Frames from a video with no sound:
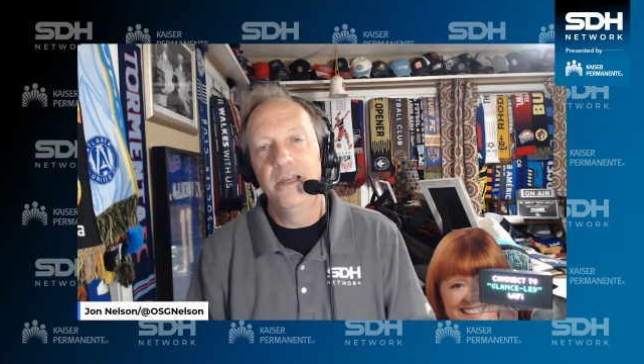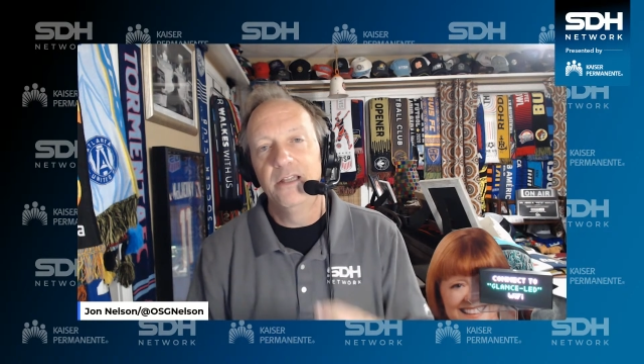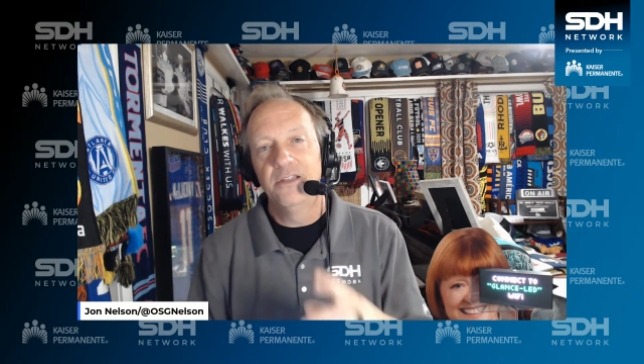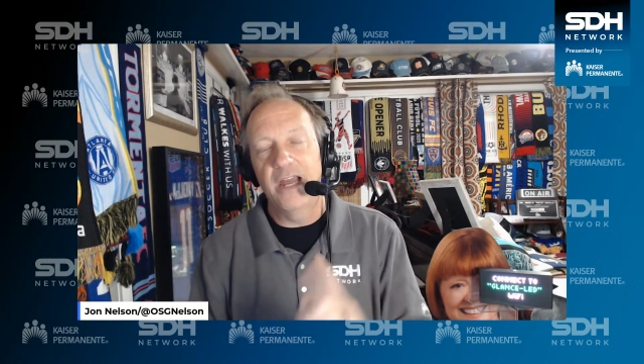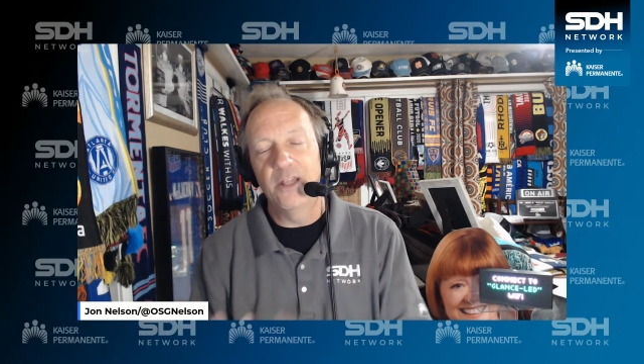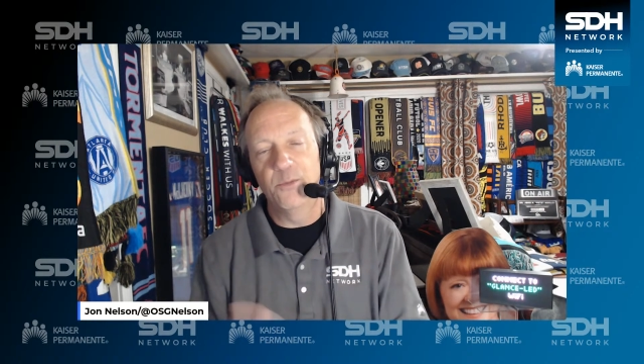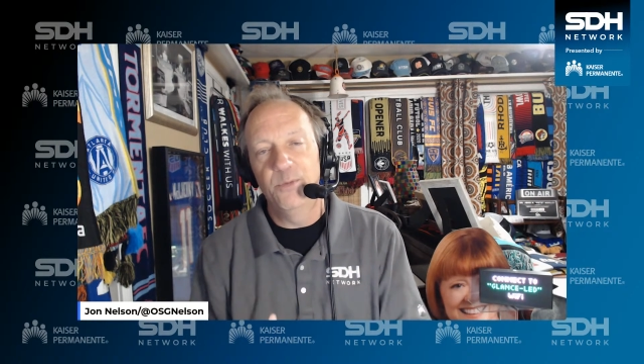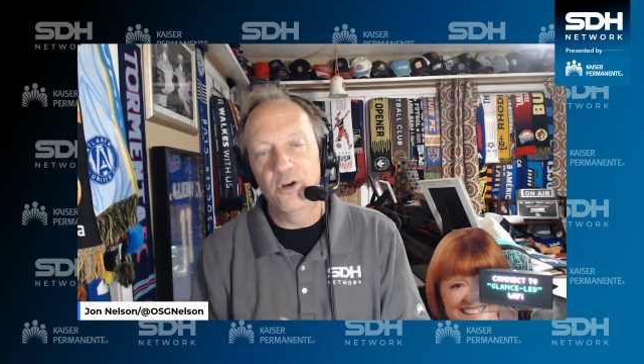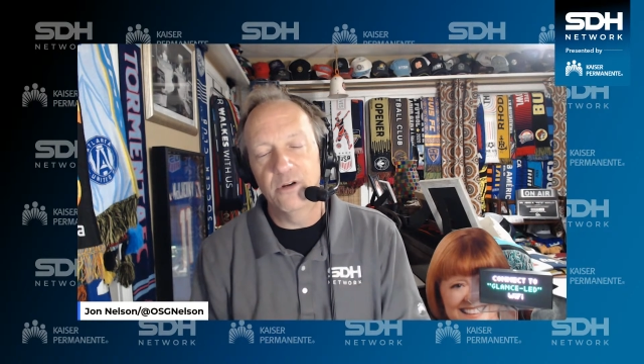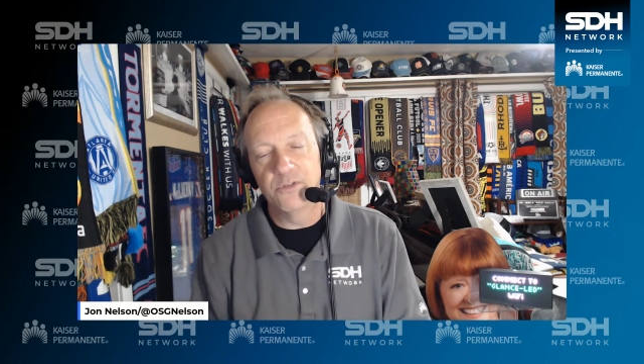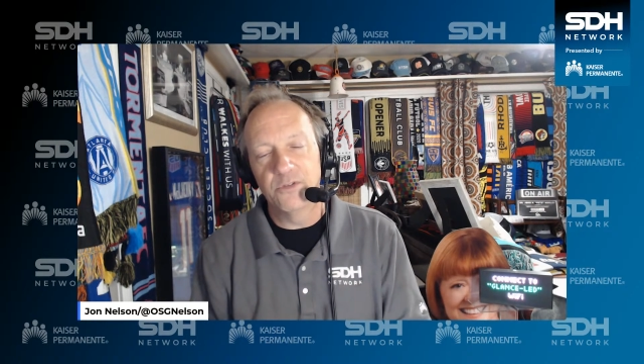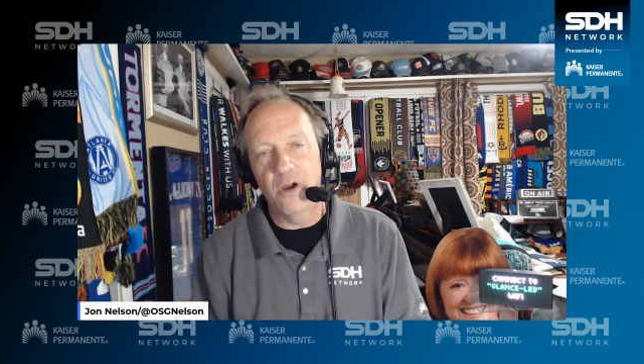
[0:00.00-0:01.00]
Tyler
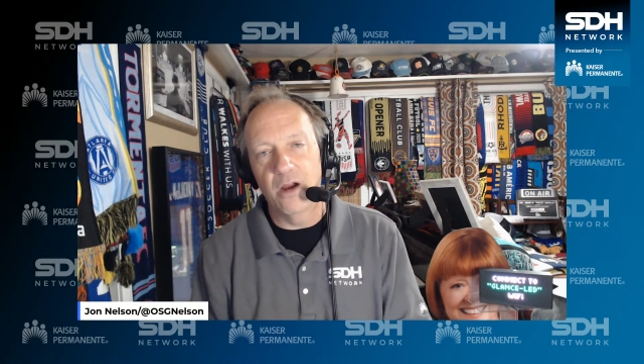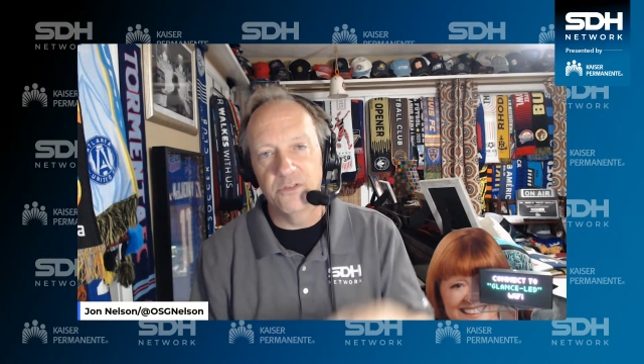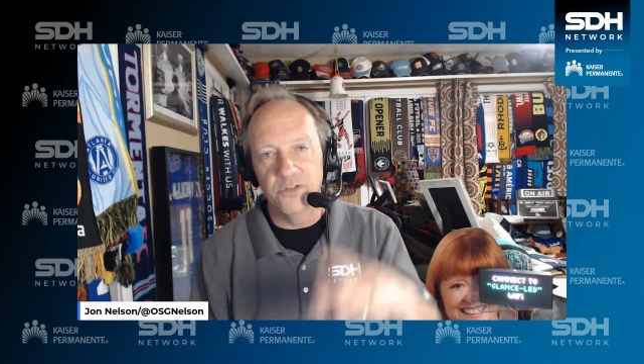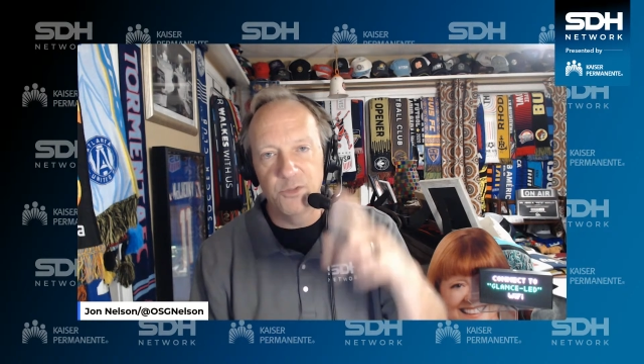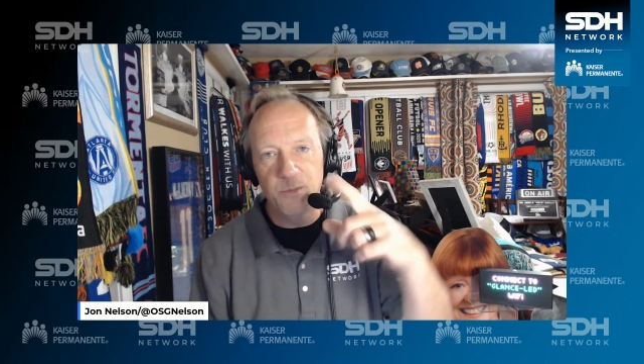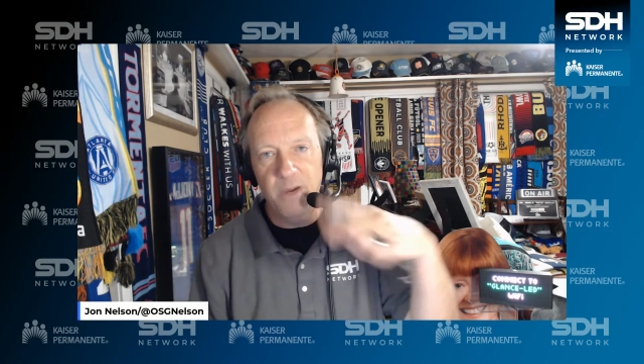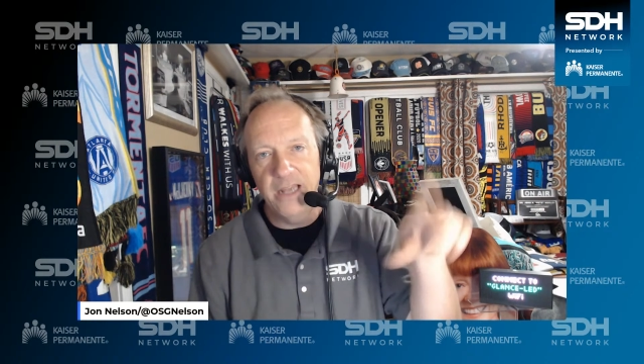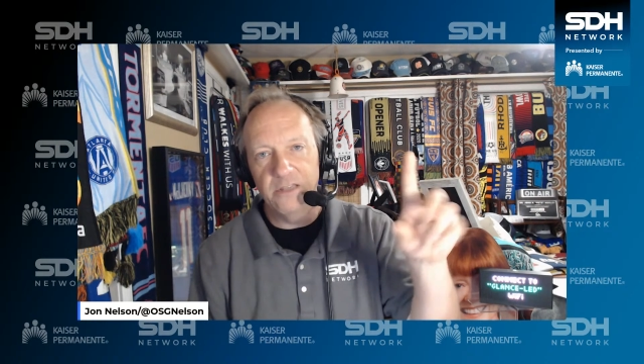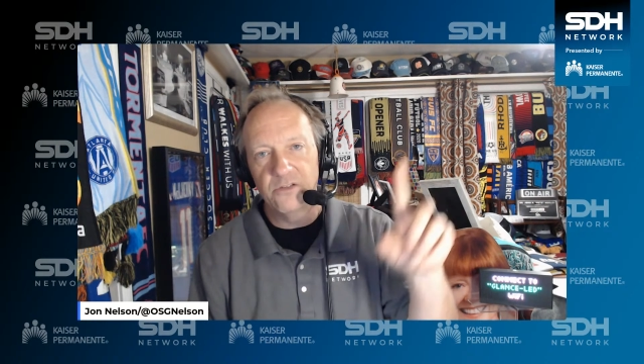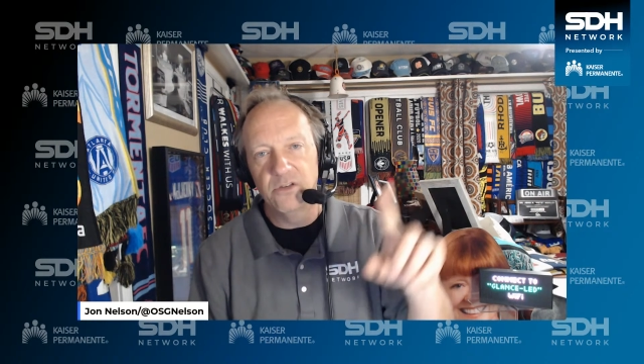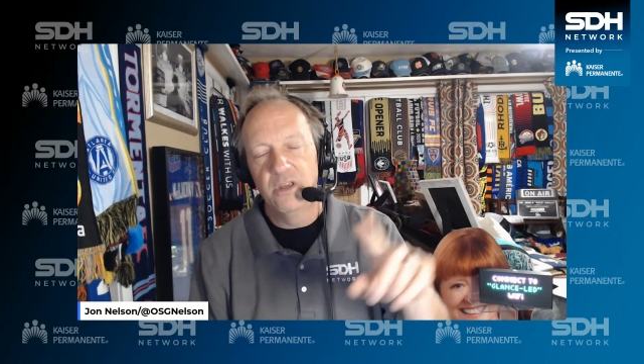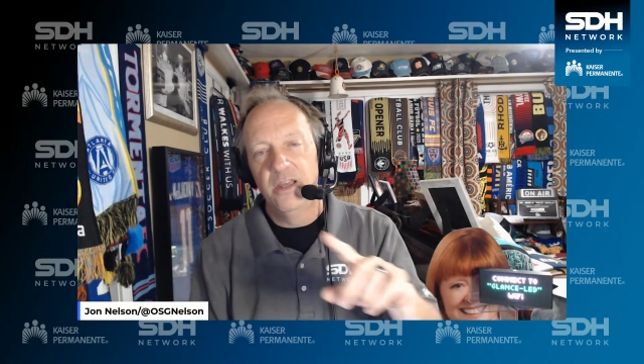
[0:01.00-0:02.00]
Pilgrim, Scarves and Spikes.